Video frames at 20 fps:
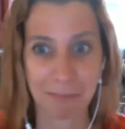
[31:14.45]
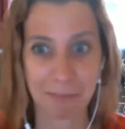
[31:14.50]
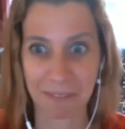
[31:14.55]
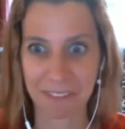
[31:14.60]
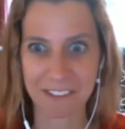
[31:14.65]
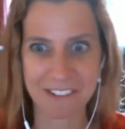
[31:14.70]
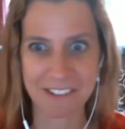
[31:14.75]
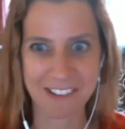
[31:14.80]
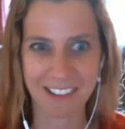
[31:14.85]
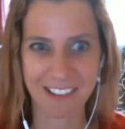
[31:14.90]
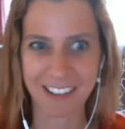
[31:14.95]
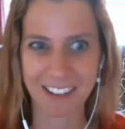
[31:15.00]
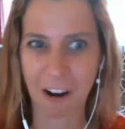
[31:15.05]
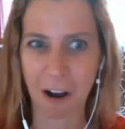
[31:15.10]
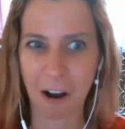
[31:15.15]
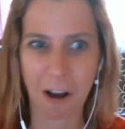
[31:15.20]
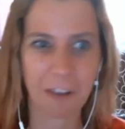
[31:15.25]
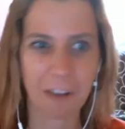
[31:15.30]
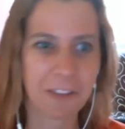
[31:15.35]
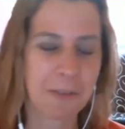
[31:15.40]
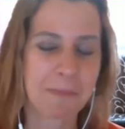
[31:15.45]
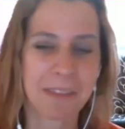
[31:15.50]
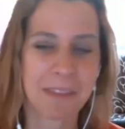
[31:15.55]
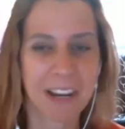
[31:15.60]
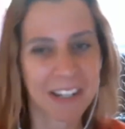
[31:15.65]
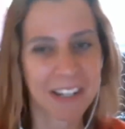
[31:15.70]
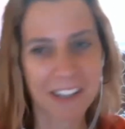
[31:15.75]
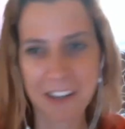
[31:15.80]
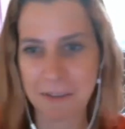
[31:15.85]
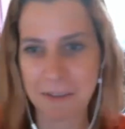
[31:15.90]
And there's like awesome
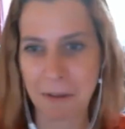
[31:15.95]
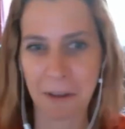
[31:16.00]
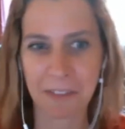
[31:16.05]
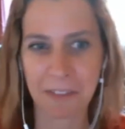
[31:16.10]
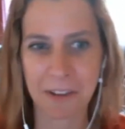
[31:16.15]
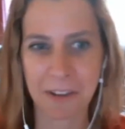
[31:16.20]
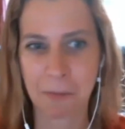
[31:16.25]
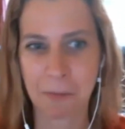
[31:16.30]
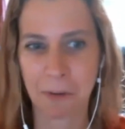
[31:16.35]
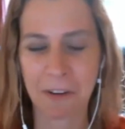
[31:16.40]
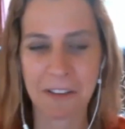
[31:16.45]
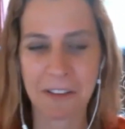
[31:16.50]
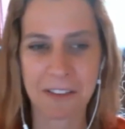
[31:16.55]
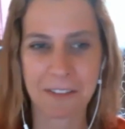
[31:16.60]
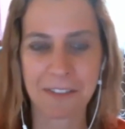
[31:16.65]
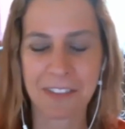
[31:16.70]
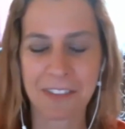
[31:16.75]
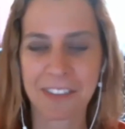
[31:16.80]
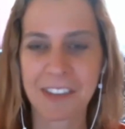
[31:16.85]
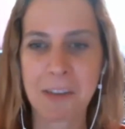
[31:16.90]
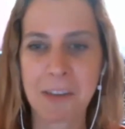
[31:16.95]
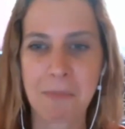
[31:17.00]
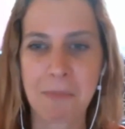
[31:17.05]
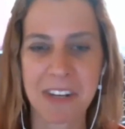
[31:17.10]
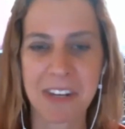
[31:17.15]
data about the importance of sleep.